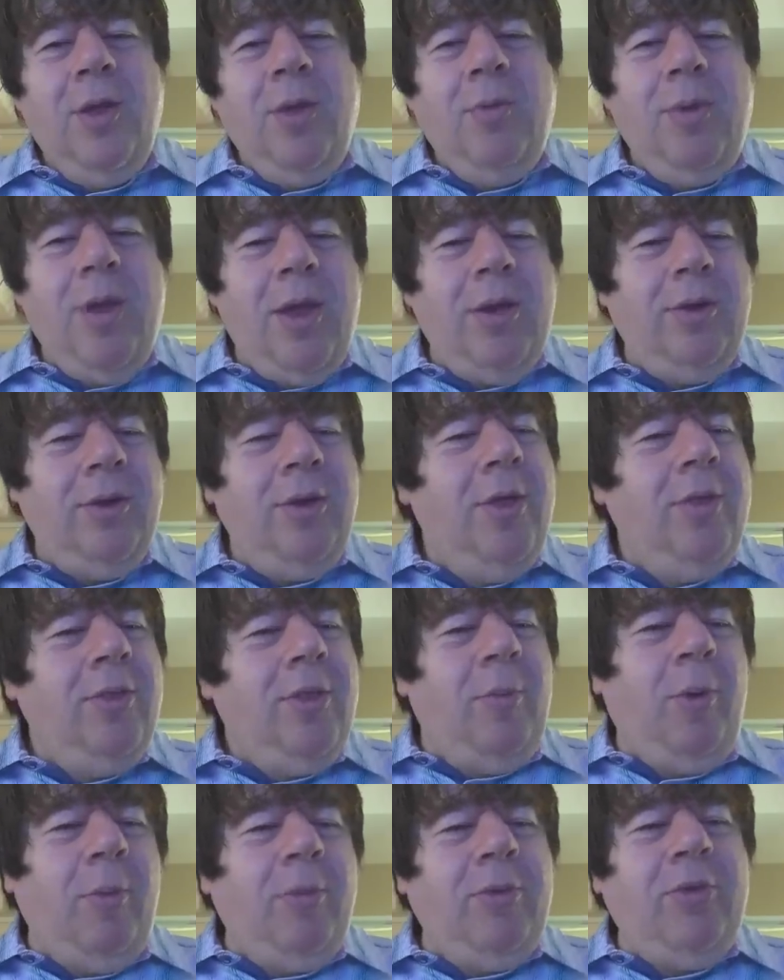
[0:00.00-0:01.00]
about
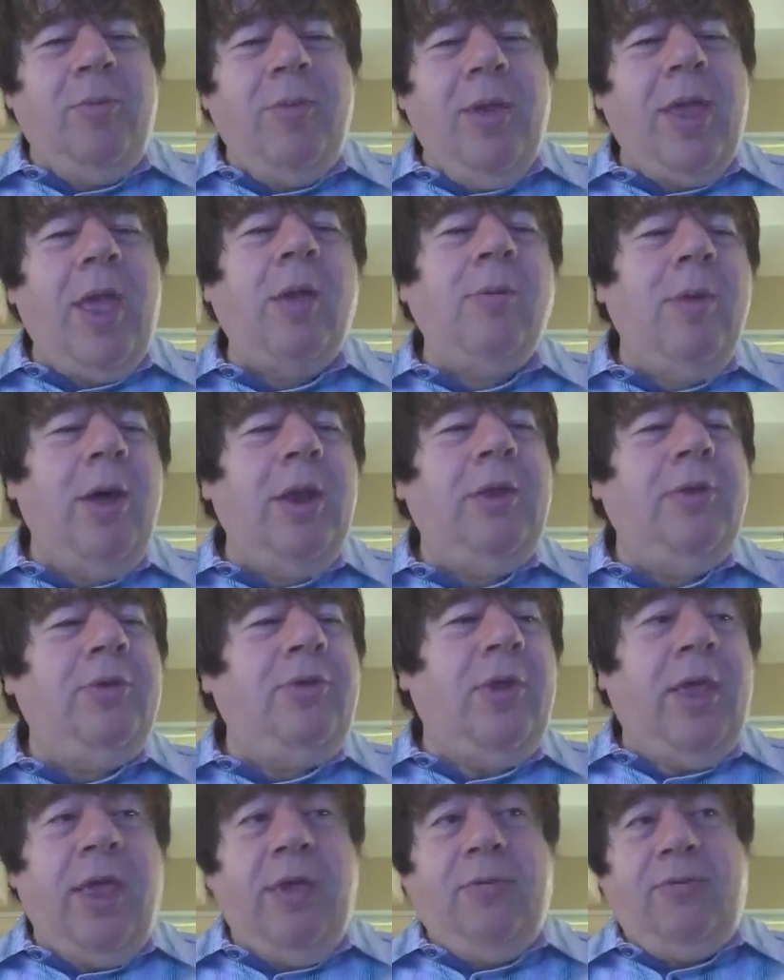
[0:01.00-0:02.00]
the purpose of making money
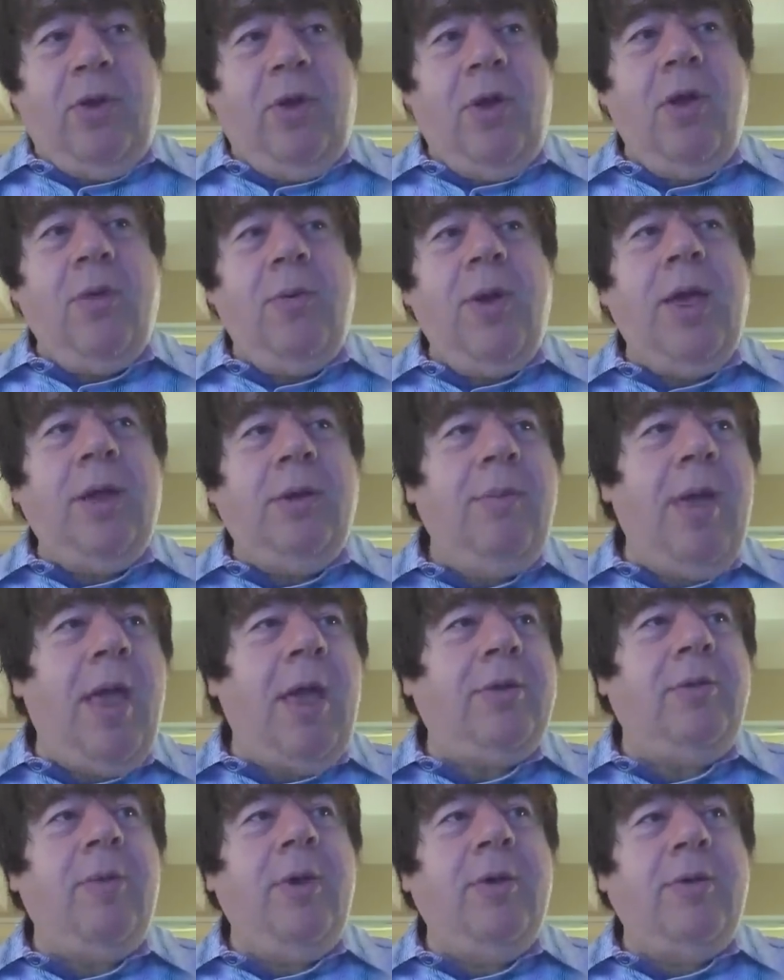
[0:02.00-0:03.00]
is to give it all away and
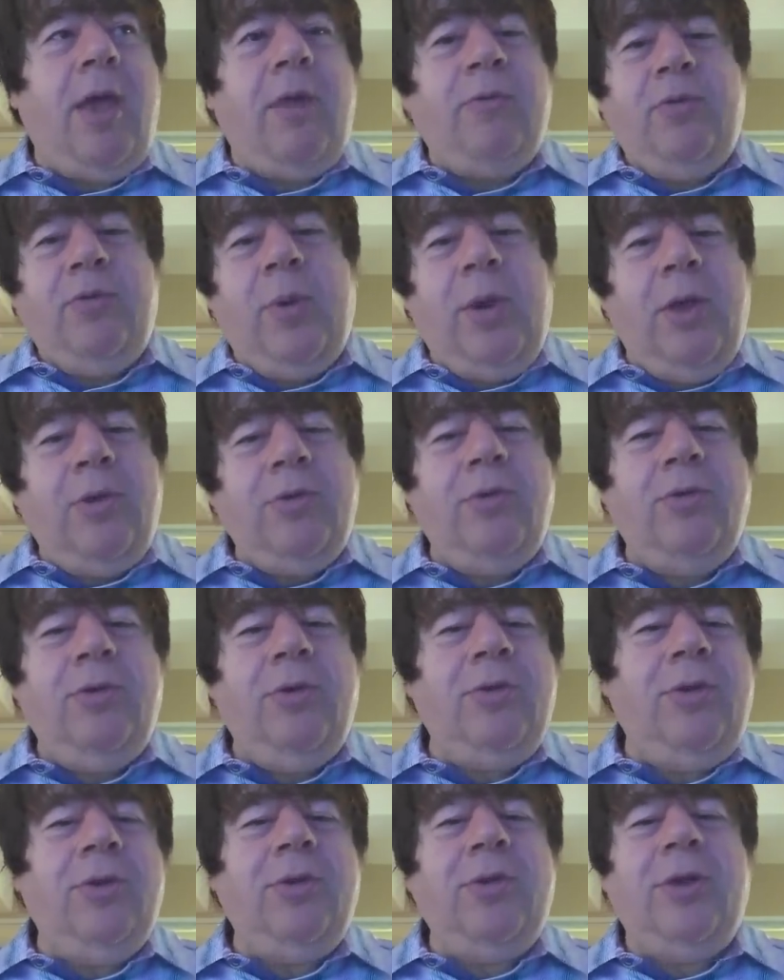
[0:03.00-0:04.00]
maximize everyone else's
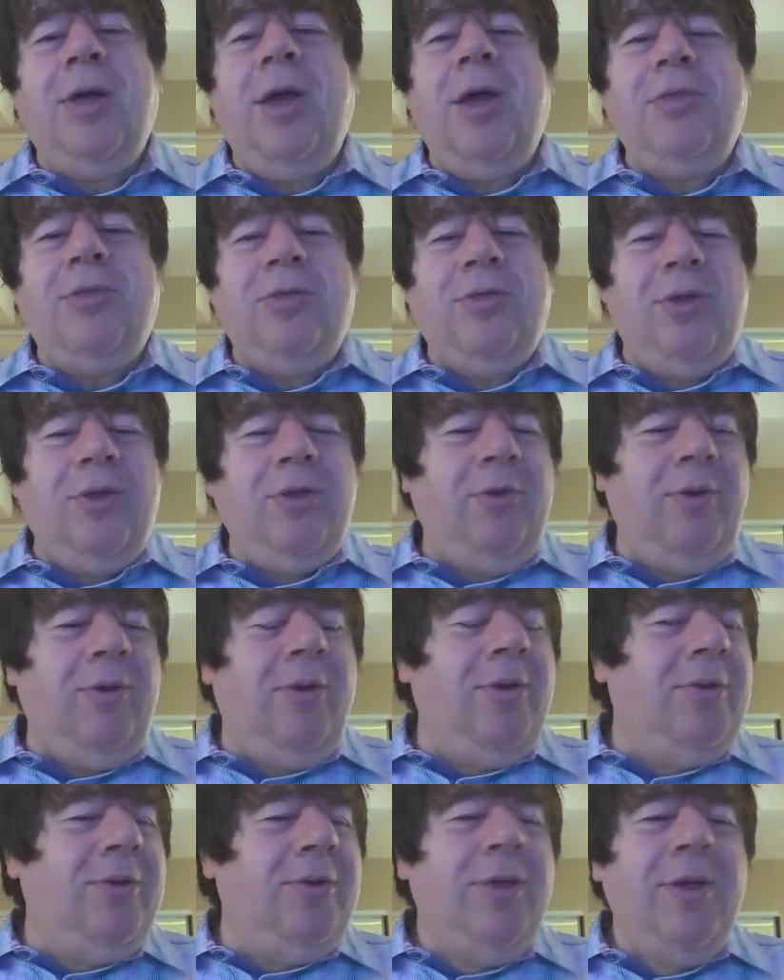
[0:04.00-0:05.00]
utility other than your
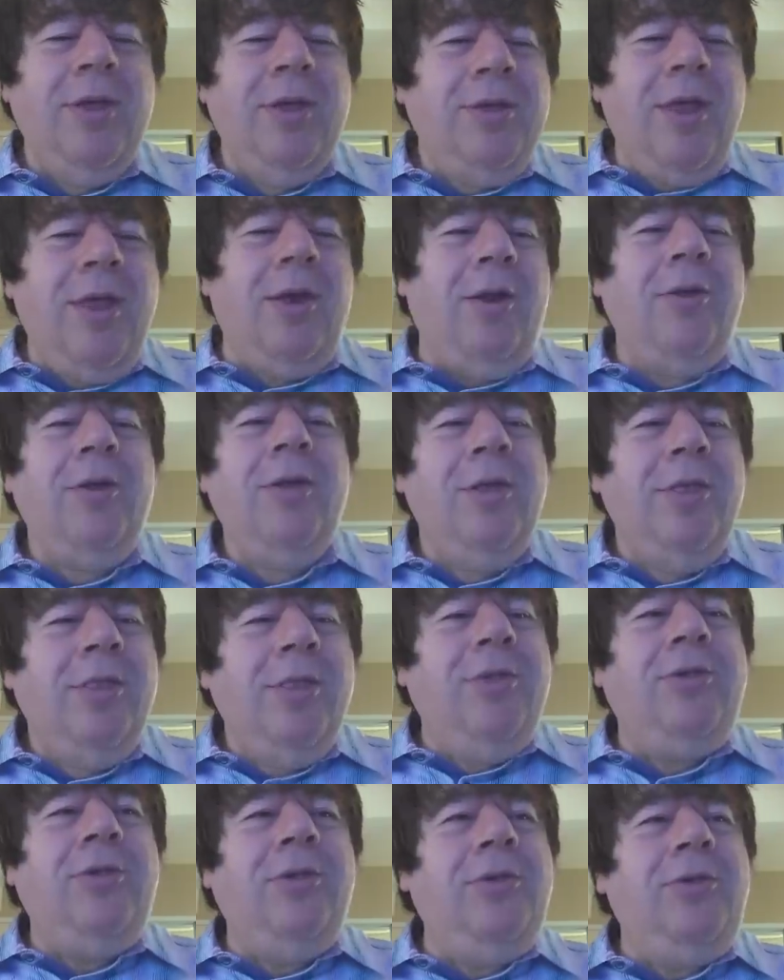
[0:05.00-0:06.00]
own. No, no,
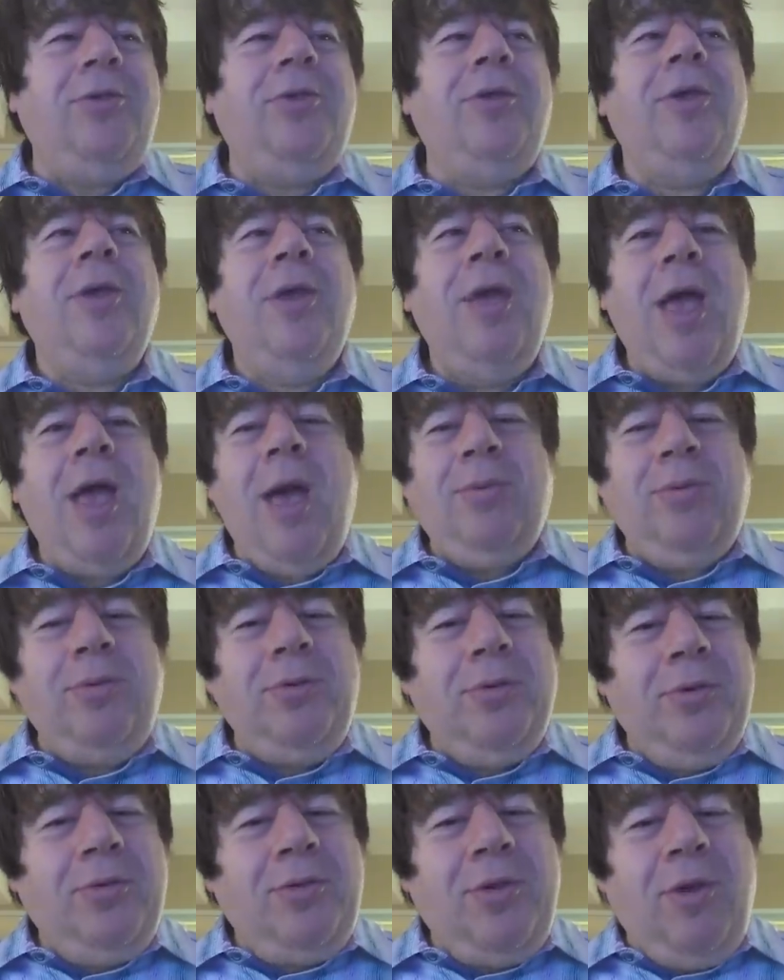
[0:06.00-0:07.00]
this is
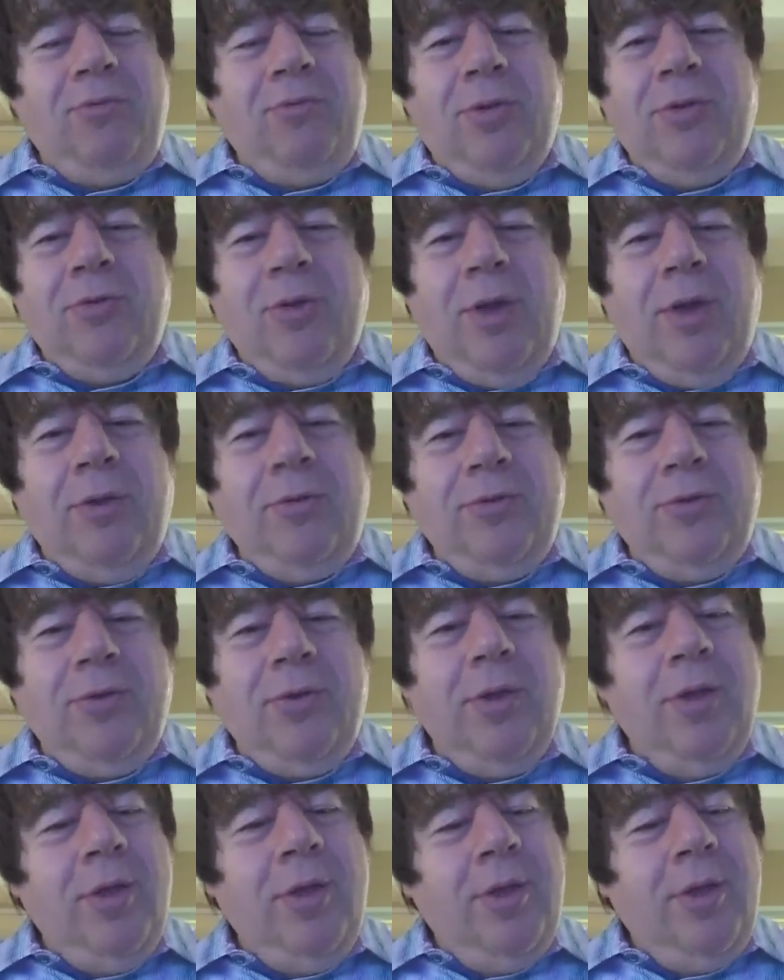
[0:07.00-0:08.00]
absolutely self-interest,
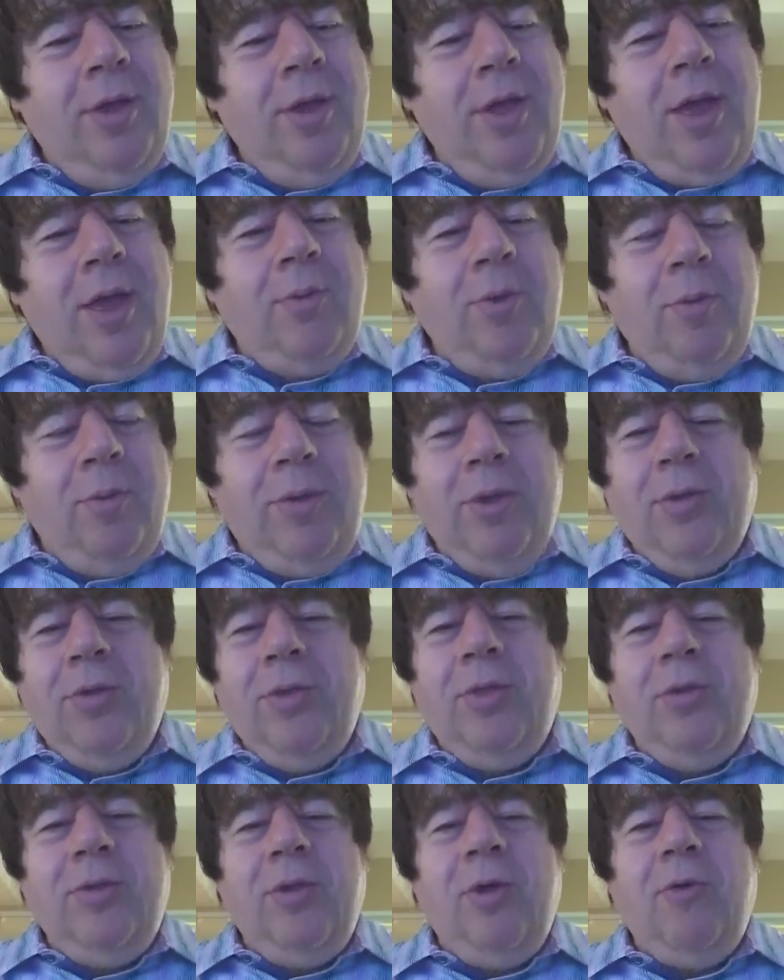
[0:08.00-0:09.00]
and we appeal
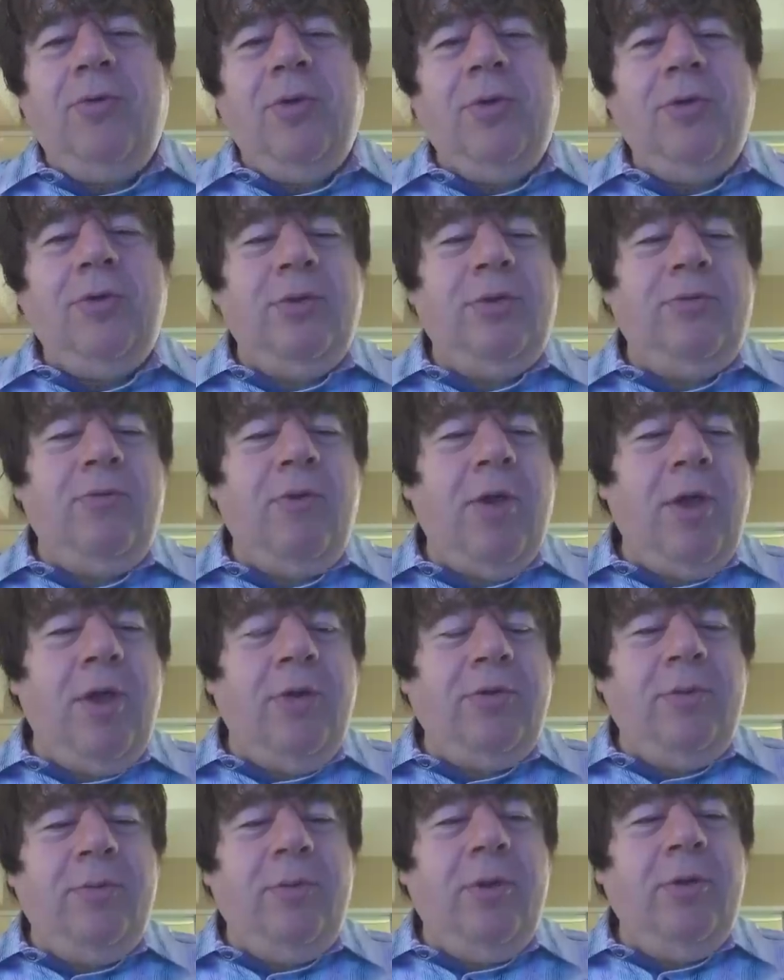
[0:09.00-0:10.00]
to the self-interest of our
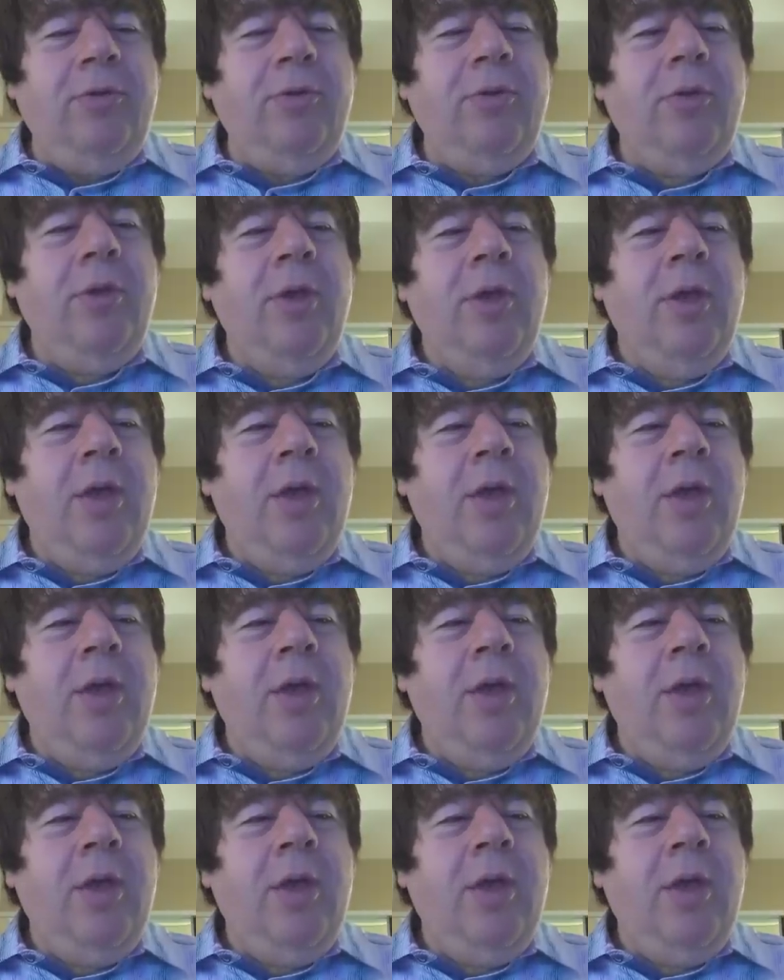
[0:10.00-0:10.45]
customers.